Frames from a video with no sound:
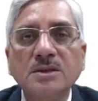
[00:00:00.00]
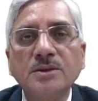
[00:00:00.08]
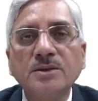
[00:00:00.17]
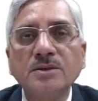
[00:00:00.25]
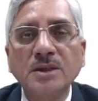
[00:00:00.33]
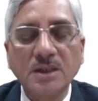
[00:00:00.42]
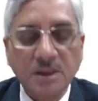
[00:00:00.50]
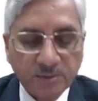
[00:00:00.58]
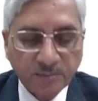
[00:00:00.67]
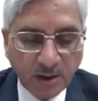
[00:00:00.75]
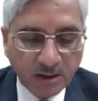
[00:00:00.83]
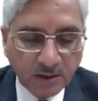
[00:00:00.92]
0, the
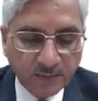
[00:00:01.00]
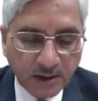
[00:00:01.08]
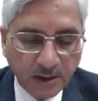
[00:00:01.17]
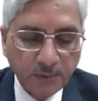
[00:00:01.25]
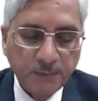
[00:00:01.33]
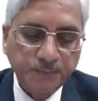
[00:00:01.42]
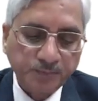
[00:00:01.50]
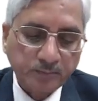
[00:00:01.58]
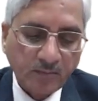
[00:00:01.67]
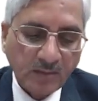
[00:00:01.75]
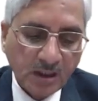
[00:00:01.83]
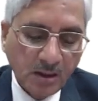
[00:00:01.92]
corresponding value.
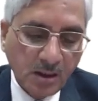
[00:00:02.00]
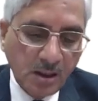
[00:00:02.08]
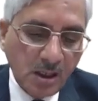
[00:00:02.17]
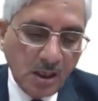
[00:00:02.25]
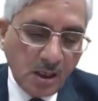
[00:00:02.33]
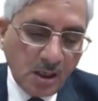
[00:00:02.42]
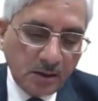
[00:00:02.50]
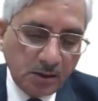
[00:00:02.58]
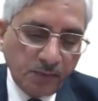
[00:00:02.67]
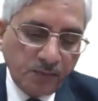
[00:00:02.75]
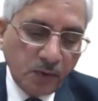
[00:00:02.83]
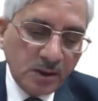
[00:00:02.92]

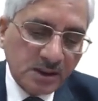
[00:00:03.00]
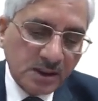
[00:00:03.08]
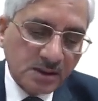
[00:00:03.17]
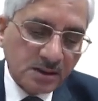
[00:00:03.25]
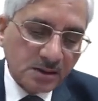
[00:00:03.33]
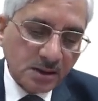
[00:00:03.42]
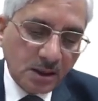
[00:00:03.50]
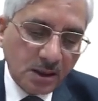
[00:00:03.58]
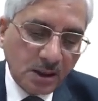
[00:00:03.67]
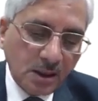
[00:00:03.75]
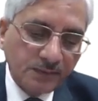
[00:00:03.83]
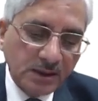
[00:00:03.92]
The voltage
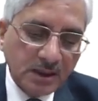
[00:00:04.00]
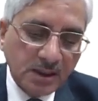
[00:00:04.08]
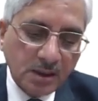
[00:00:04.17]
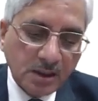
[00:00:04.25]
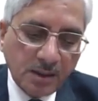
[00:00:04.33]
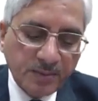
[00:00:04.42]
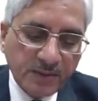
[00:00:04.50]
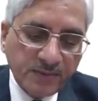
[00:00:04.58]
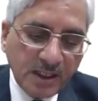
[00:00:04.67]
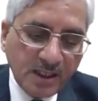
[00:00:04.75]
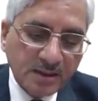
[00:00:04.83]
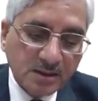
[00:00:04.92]
of the linear
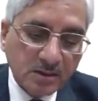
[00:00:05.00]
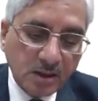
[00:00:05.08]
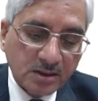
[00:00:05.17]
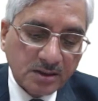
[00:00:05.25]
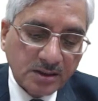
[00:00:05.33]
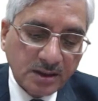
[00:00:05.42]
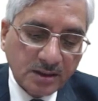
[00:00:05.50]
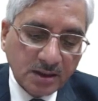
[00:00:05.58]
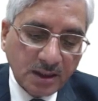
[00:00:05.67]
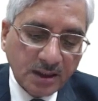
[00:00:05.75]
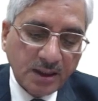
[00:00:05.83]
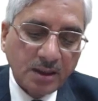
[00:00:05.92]
amplifier is constant,
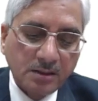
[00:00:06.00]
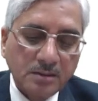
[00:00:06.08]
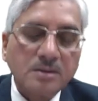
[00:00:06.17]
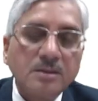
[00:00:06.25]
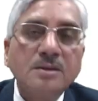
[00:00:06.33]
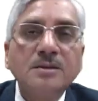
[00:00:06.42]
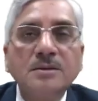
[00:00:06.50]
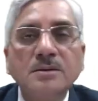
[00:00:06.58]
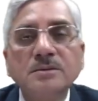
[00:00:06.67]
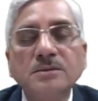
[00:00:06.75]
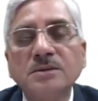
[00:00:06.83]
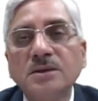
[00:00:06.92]
again
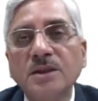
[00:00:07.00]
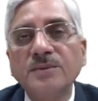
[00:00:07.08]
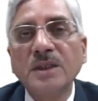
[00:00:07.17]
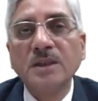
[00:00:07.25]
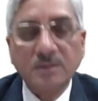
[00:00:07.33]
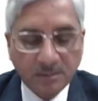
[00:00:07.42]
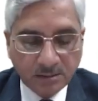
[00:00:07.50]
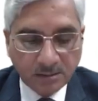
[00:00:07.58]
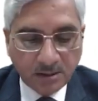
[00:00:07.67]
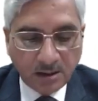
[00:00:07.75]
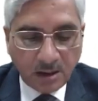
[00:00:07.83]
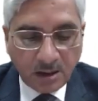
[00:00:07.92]
given
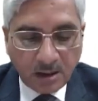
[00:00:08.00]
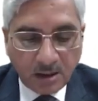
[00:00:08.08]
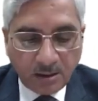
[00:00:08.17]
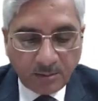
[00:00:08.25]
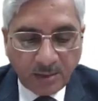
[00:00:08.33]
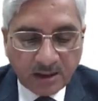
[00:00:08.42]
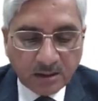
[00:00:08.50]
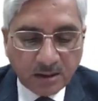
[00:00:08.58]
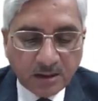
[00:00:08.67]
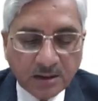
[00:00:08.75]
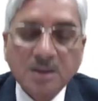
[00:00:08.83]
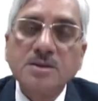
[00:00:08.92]
by
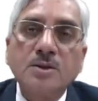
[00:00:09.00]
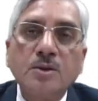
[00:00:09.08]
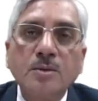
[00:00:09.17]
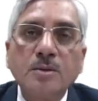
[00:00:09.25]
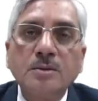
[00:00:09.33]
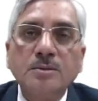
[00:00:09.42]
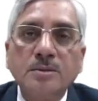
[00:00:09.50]
eta 0,